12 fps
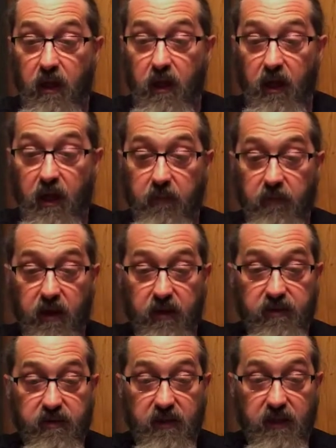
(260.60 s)
I am not
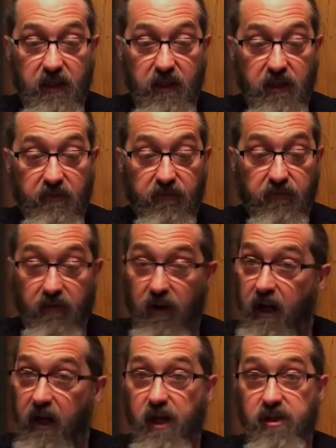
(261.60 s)
seeing any
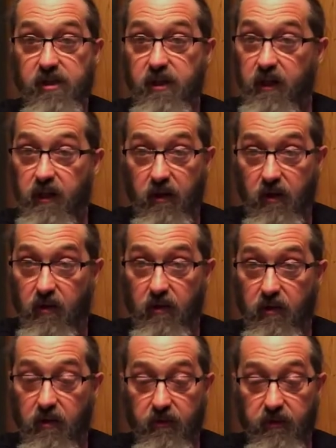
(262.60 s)
flash at
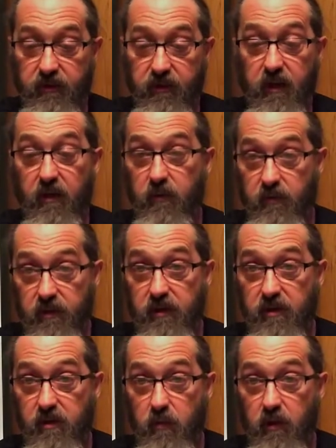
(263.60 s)
all on this kit. Of course,
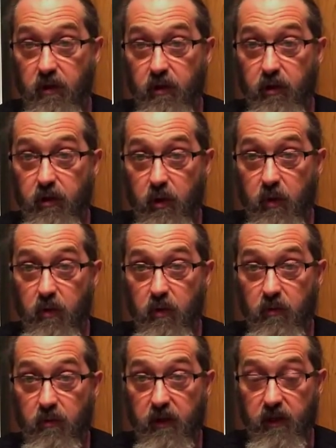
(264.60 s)
this is one of their newer
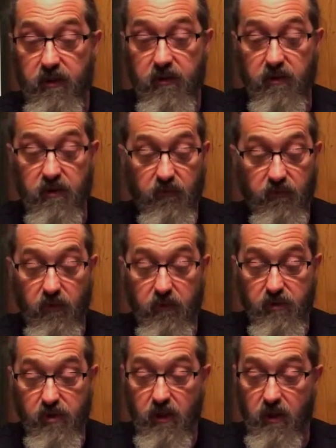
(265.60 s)
releases for the
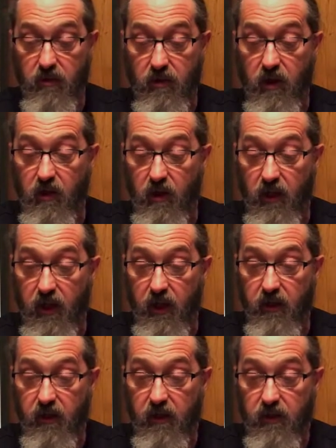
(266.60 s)
Maschinen Krieger
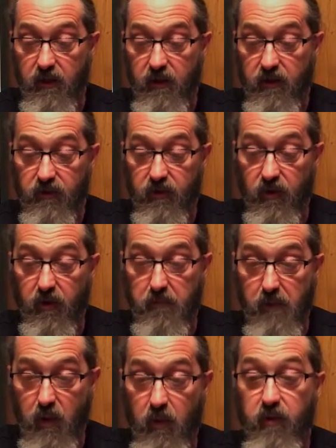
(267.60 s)
line, so the
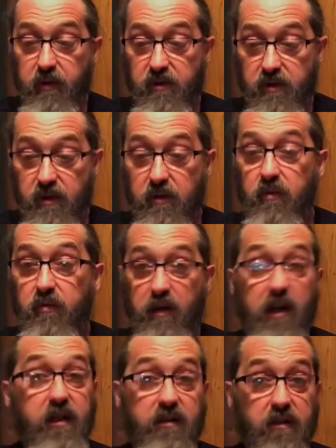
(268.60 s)
mold is still
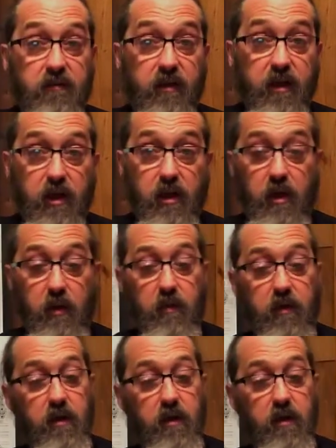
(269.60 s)
relatively new.